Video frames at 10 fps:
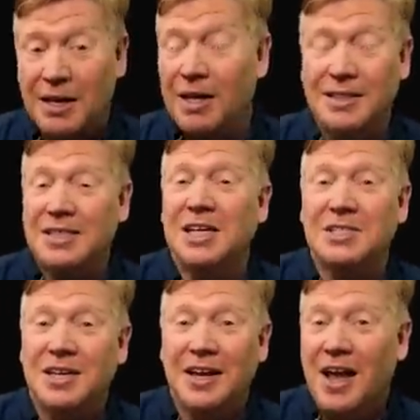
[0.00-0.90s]
In this
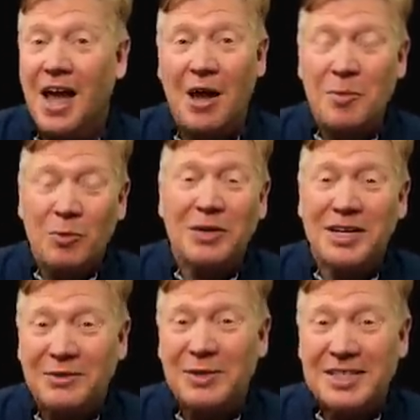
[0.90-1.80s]
case, I've been
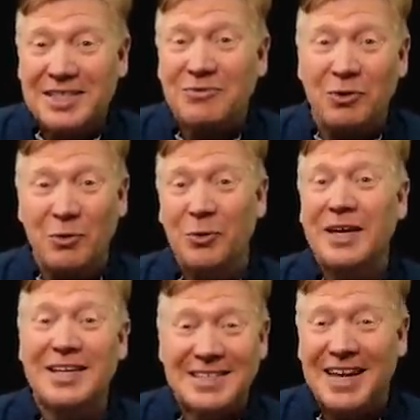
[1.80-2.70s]
working with this for
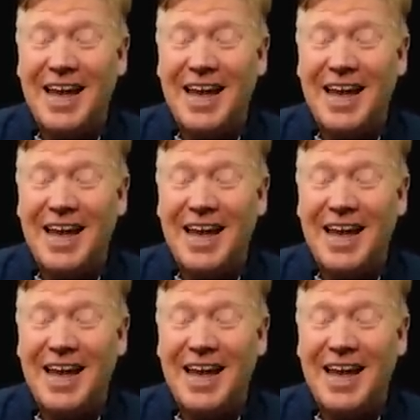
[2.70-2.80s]
weeks